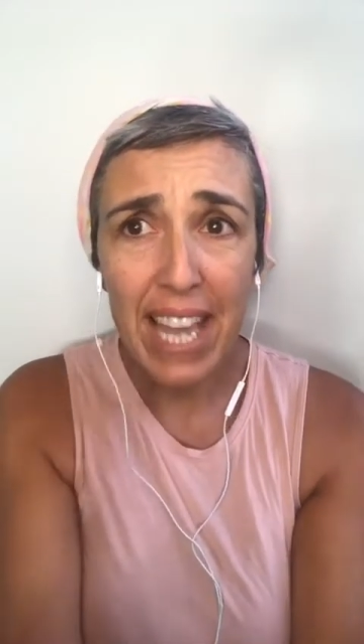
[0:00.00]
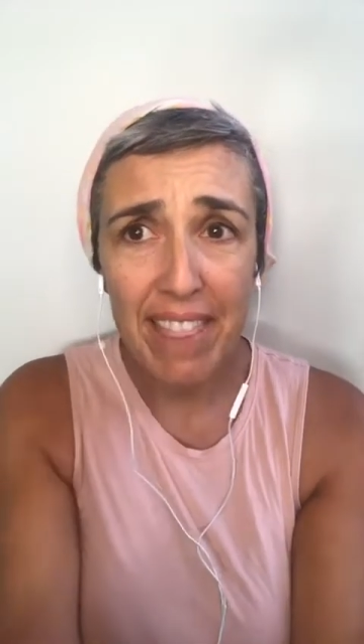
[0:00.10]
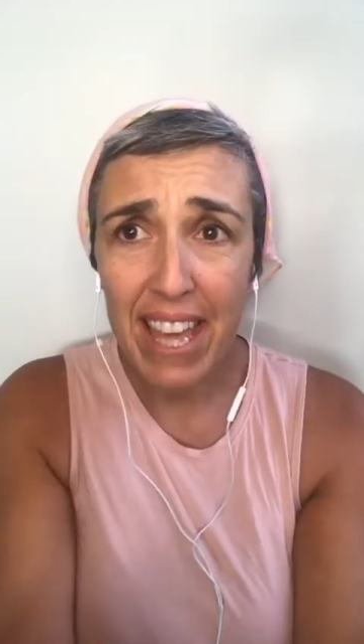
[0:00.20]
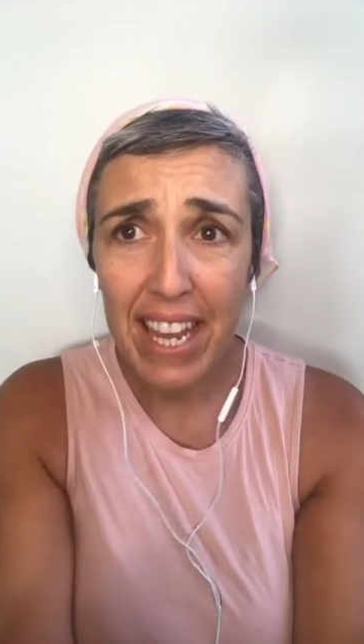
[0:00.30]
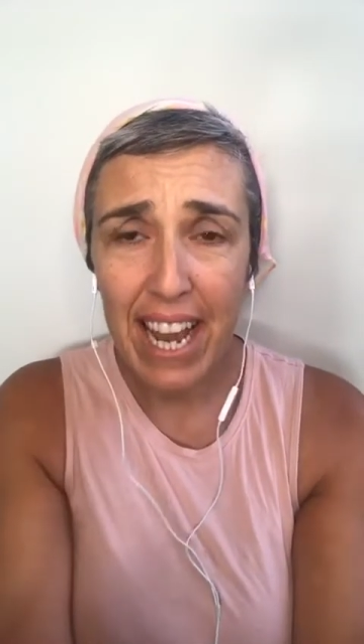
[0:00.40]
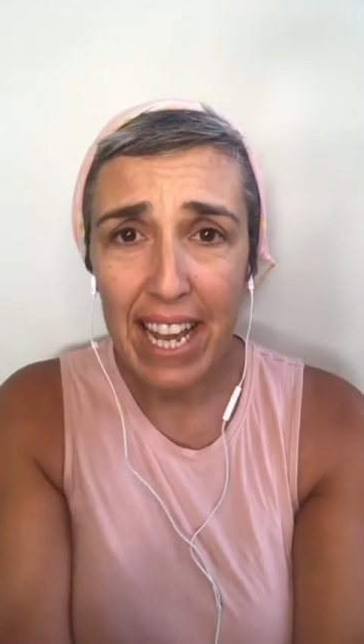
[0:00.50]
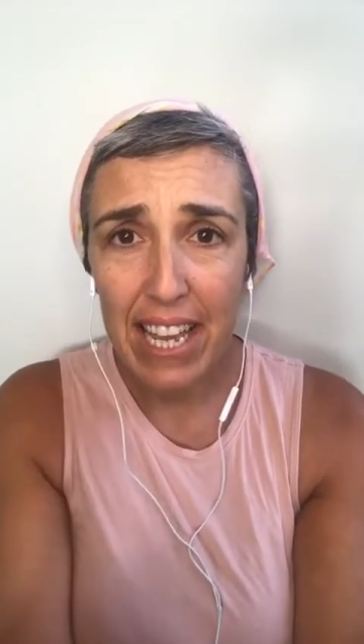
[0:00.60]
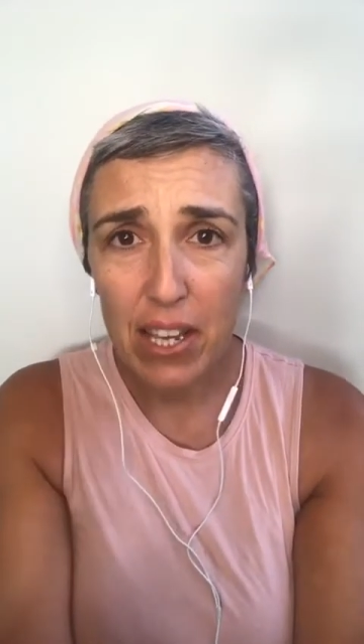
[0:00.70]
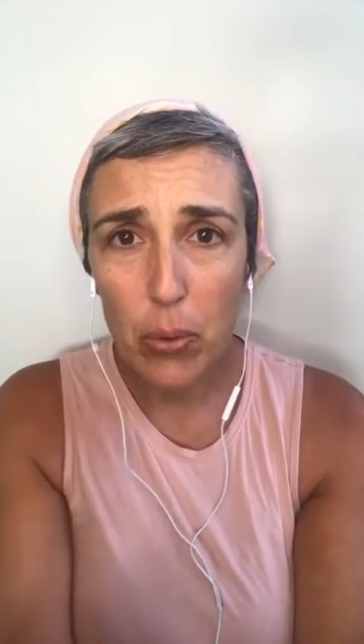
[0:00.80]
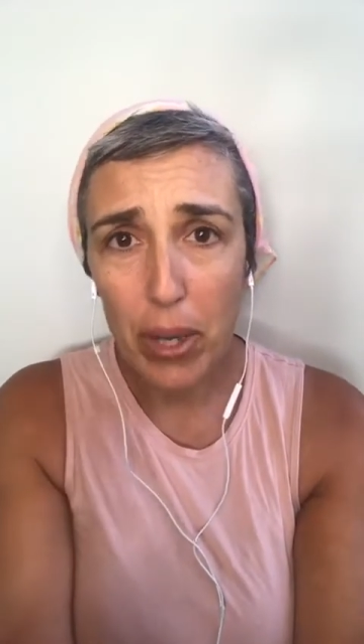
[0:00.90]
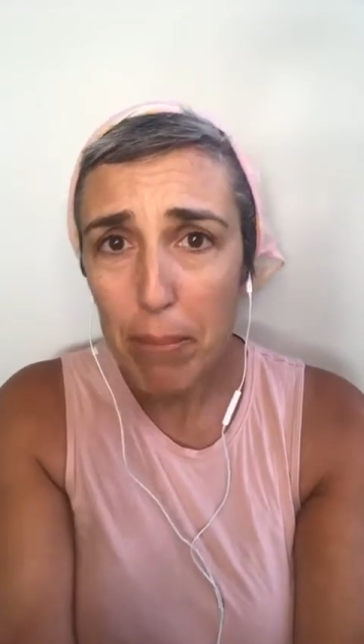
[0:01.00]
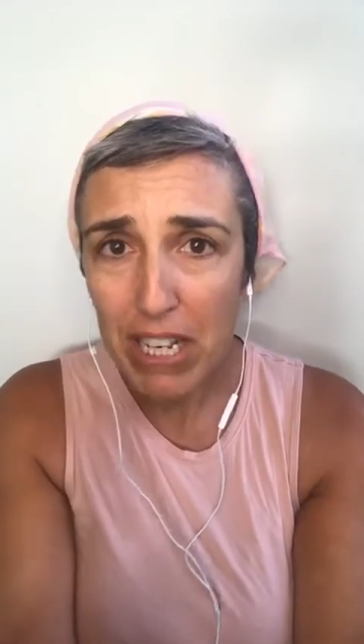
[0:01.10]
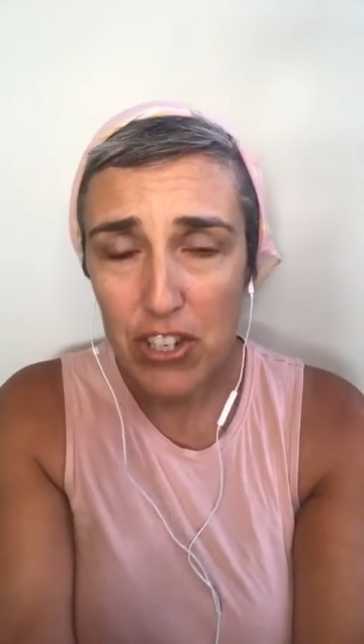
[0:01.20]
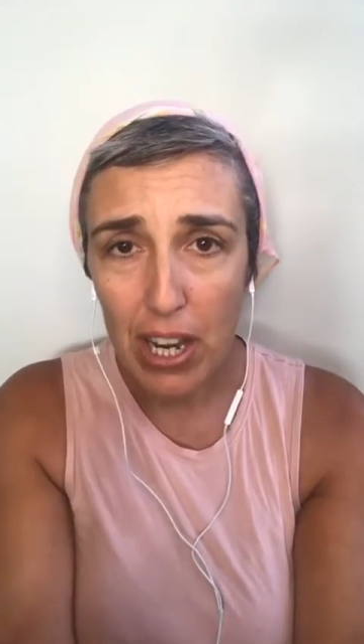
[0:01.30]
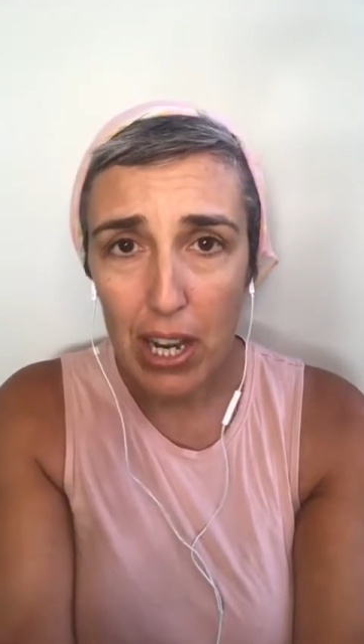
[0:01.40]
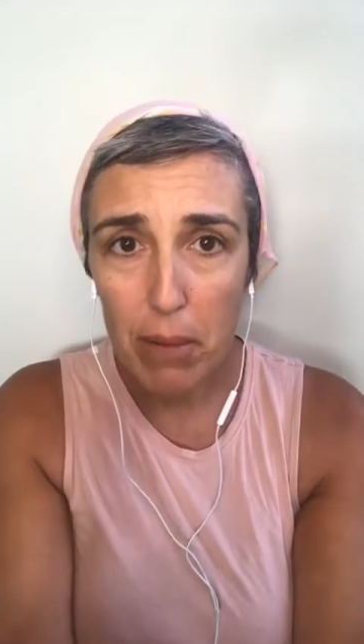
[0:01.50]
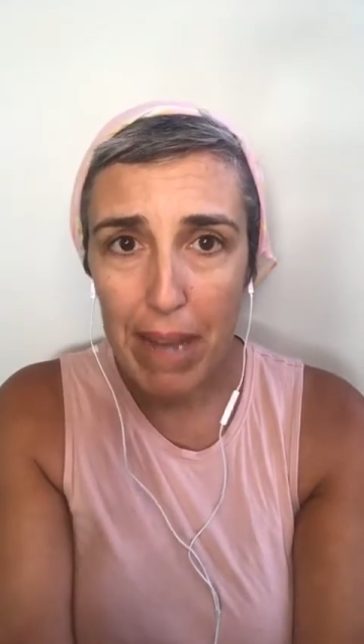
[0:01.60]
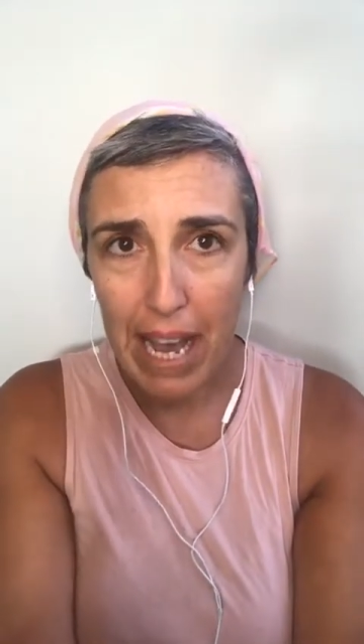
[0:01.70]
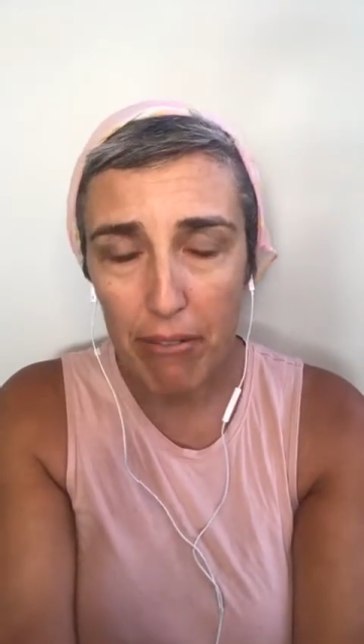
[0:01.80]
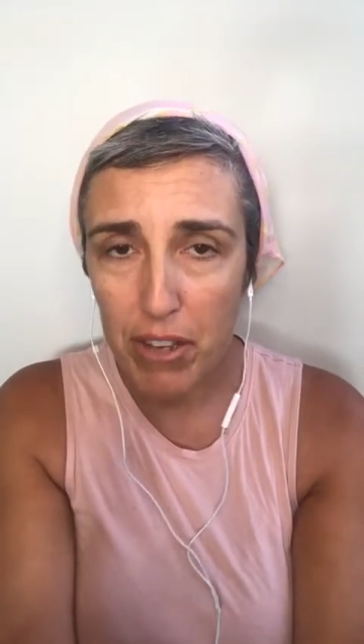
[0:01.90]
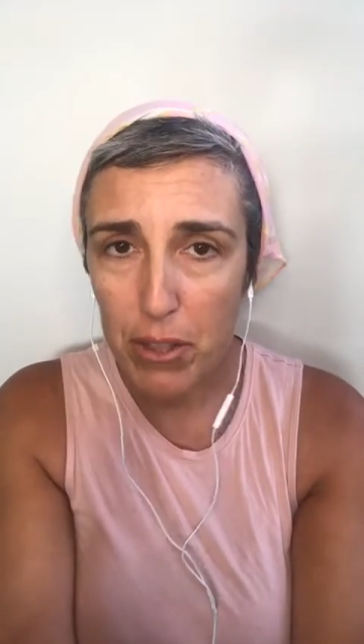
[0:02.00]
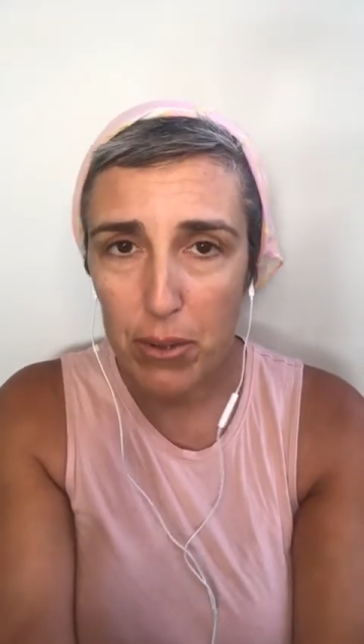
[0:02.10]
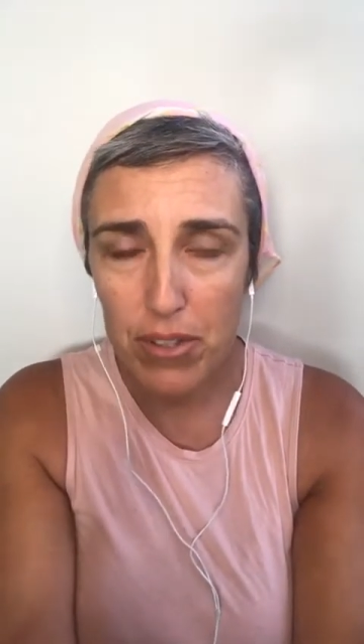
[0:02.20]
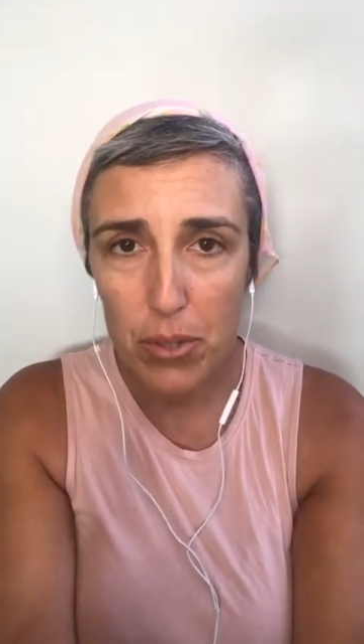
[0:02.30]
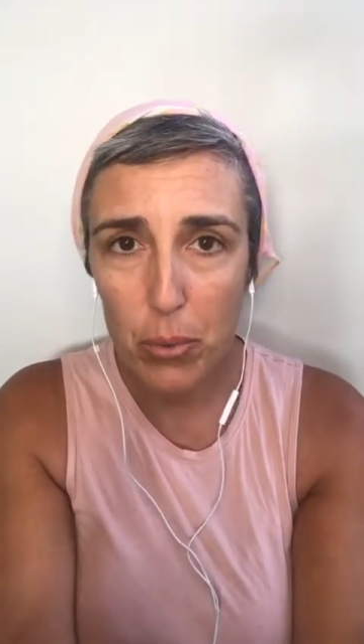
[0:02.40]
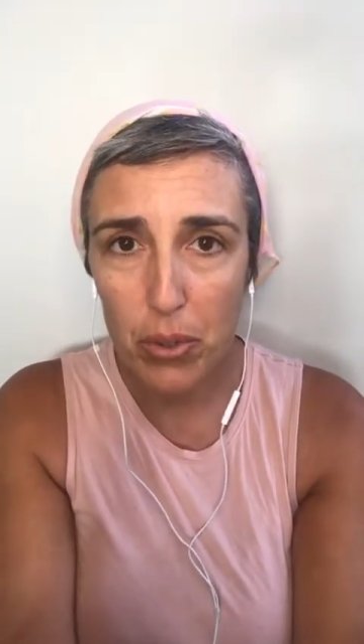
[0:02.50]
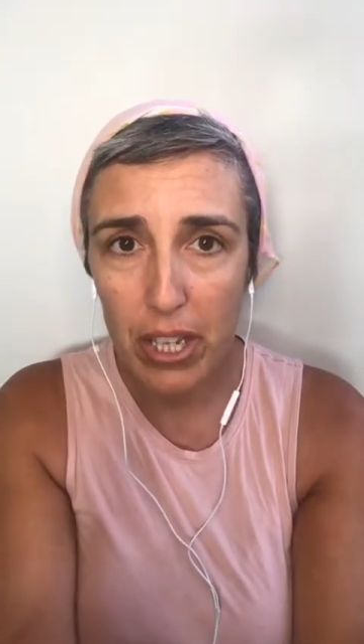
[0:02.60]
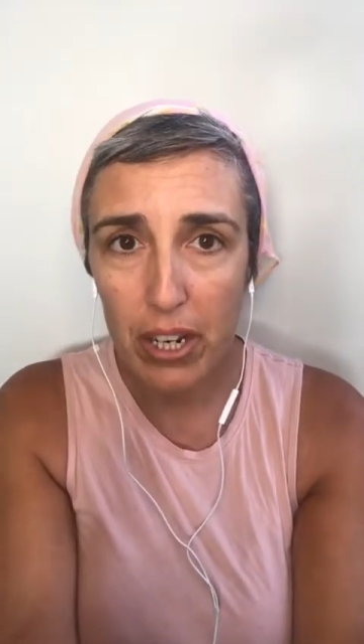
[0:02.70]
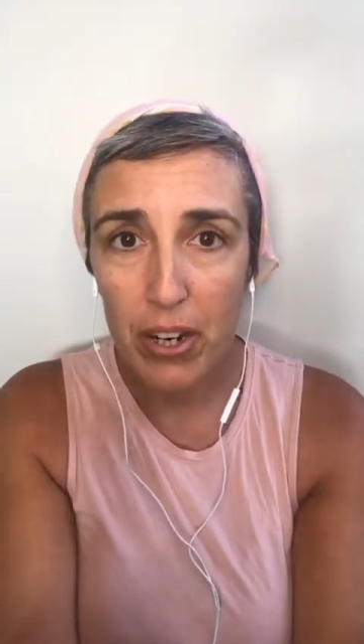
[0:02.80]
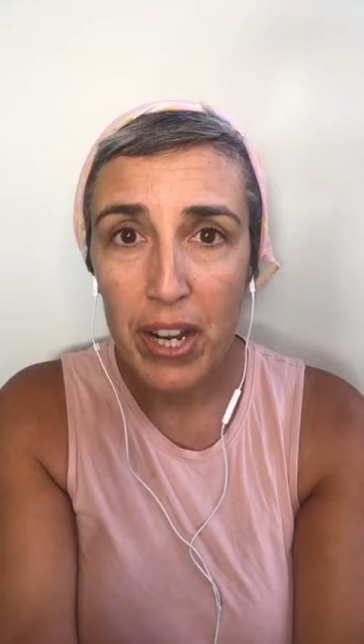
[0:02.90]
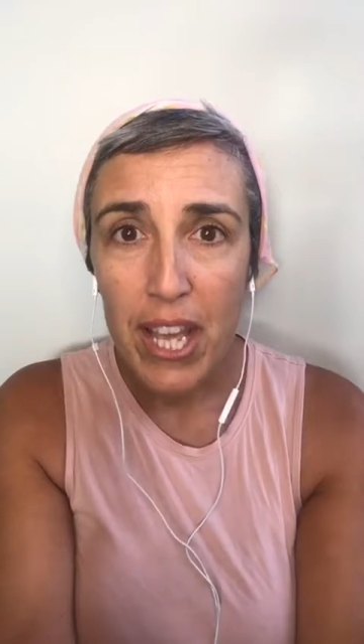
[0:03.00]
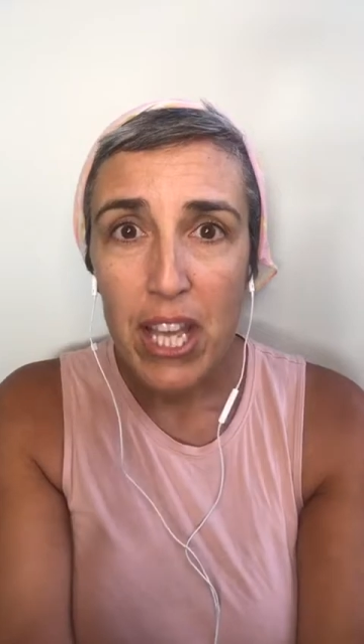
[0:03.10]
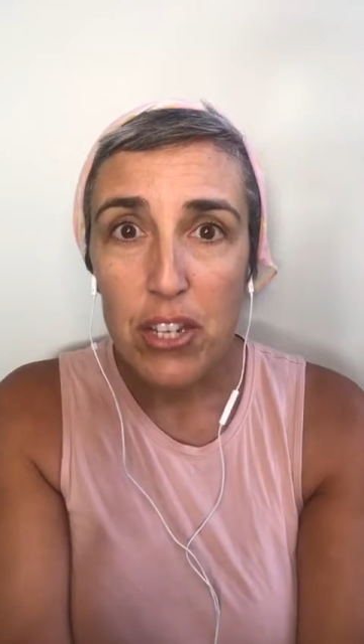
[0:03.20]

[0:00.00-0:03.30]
And then I quit my job halfway through the school year